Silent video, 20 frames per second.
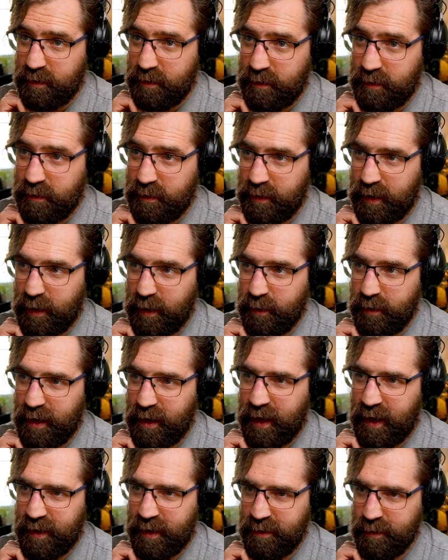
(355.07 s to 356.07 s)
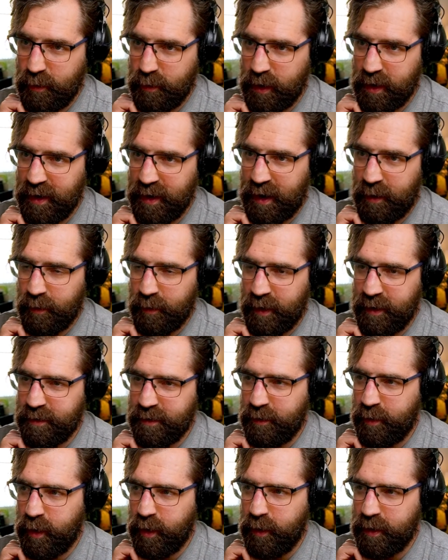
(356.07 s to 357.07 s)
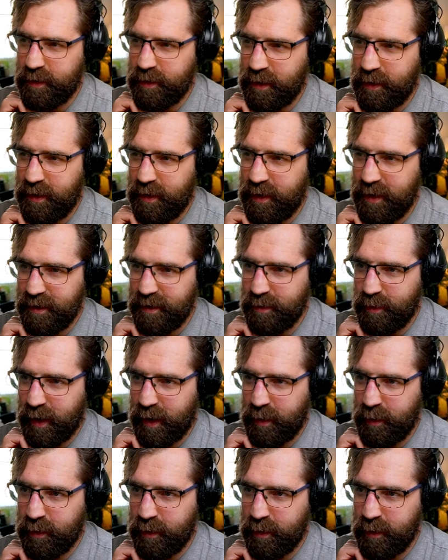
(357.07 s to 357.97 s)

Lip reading: So that ends up working out right. So if we were to go this way,